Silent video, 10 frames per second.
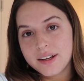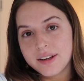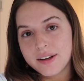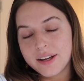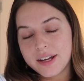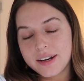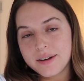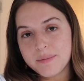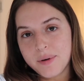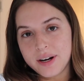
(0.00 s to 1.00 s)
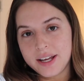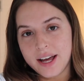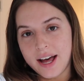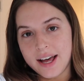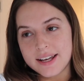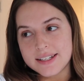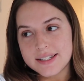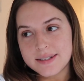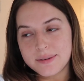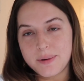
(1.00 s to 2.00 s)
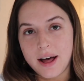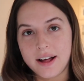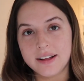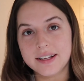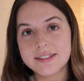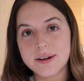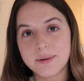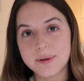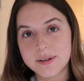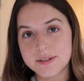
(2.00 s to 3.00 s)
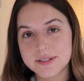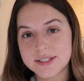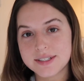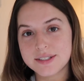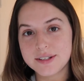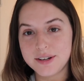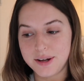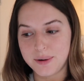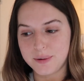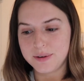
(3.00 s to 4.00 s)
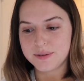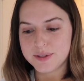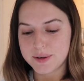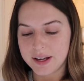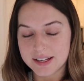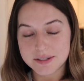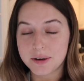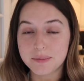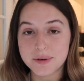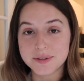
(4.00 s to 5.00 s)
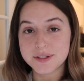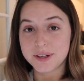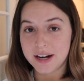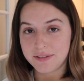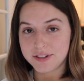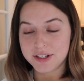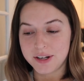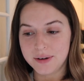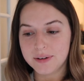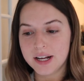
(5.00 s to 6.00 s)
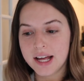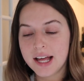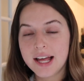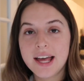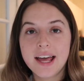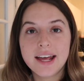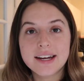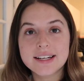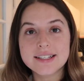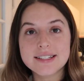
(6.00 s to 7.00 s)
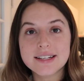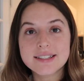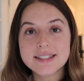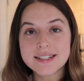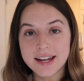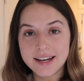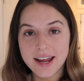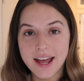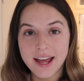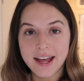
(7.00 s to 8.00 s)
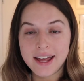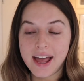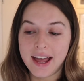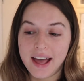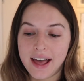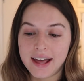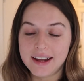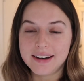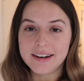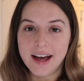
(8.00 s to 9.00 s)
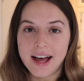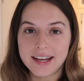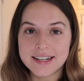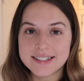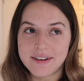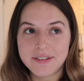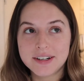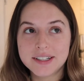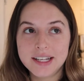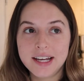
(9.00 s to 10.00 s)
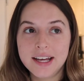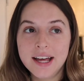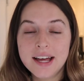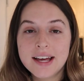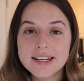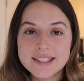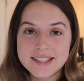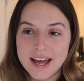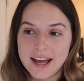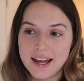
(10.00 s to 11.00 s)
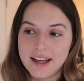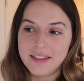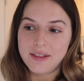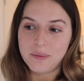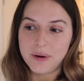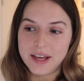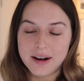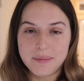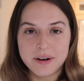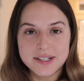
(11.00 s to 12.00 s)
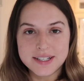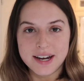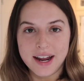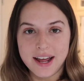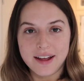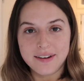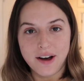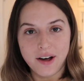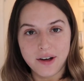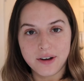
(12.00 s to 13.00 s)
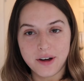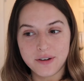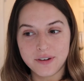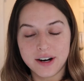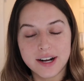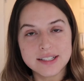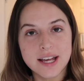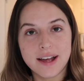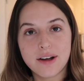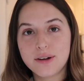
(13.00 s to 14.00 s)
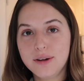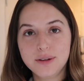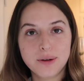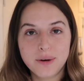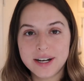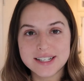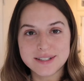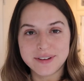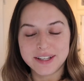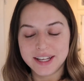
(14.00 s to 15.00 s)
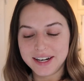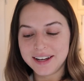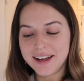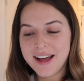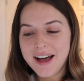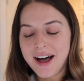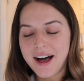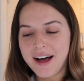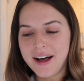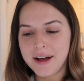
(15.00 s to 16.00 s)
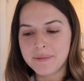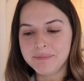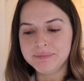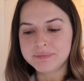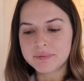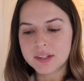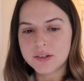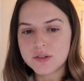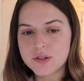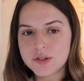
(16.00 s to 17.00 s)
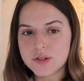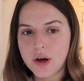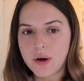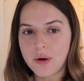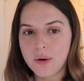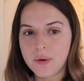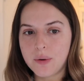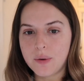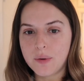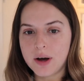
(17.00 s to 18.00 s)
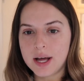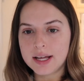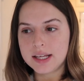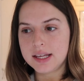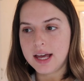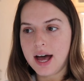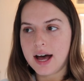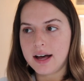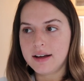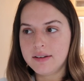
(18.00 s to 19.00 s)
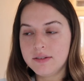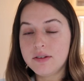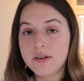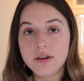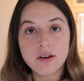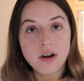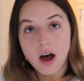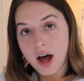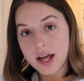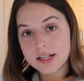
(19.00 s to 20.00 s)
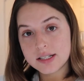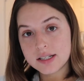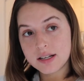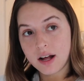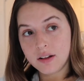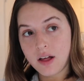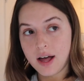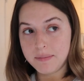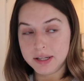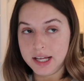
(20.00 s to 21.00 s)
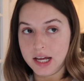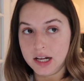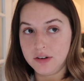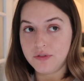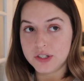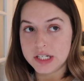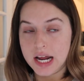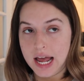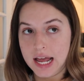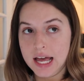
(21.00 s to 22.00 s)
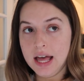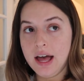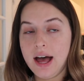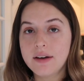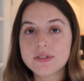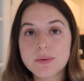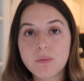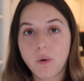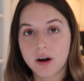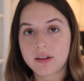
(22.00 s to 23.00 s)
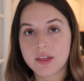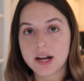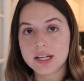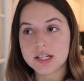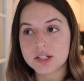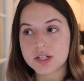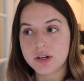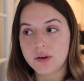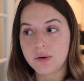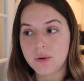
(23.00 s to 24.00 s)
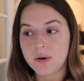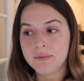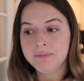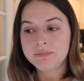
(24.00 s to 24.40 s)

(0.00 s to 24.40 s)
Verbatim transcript: Good morning, guys. Well, it's almost noon, so I guess almost good afternoon. It is Sunday, and I can definitely say that waking up on a Sunday not hungover is a glorious feeling. Um, so, yeah, not a lot planned for today. I have some work that I need to do.